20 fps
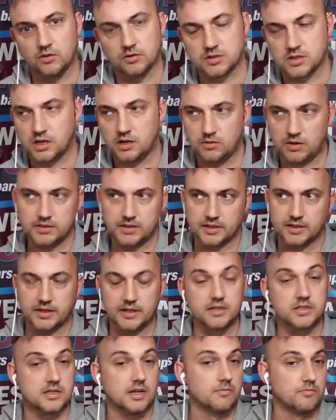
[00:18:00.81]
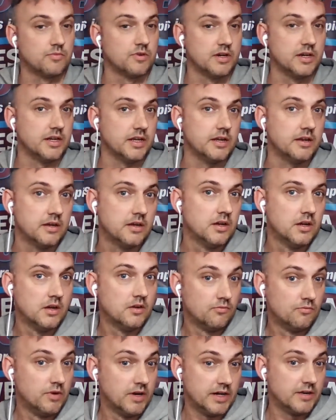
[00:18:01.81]
So I think he's done really,
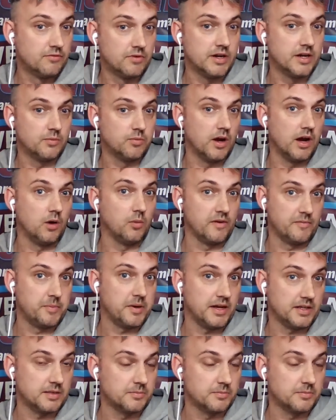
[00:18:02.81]
really, really well. We've played them